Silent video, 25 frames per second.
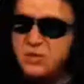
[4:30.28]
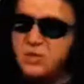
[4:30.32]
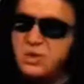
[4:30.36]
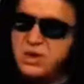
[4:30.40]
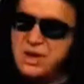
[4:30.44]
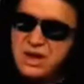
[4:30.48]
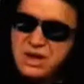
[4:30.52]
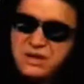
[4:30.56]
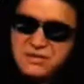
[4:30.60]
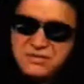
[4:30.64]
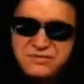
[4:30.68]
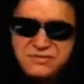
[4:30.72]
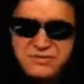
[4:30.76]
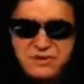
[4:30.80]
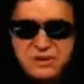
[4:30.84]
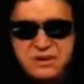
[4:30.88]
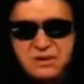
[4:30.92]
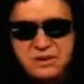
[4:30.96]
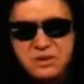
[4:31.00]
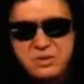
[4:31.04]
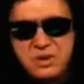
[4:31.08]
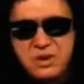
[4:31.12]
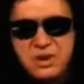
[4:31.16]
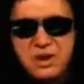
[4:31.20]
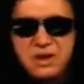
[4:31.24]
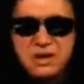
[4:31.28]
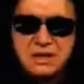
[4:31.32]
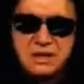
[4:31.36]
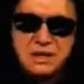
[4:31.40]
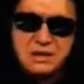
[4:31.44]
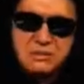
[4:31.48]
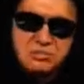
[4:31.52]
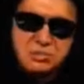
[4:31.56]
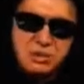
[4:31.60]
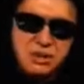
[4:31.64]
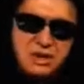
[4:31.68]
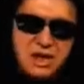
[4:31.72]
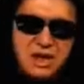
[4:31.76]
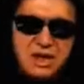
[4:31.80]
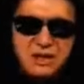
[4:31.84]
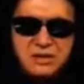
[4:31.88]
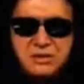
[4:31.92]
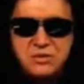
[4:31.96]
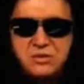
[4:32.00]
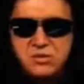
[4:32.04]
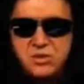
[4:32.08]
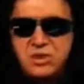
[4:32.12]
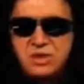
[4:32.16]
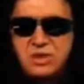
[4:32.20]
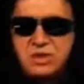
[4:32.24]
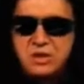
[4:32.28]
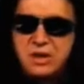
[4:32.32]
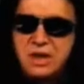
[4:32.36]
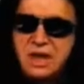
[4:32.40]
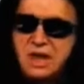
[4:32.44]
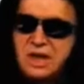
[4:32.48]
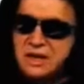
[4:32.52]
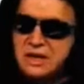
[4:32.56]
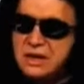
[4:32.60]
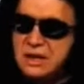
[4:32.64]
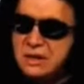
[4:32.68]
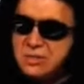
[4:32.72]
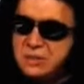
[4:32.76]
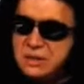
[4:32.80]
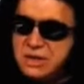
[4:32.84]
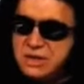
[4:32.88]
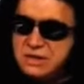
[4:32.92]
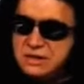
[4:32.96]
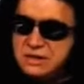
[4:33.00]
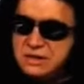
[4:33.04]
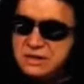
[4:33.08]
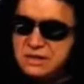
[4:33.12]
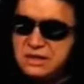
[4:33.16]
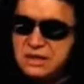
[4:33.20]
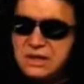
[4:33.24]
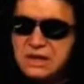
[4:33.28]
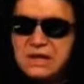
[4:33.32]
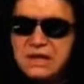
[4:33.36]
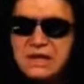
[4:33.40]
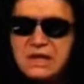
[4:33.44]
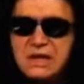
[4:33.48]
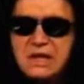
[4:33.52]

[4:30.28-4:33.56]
the way I feel when I get behind the wheel. I am Indy.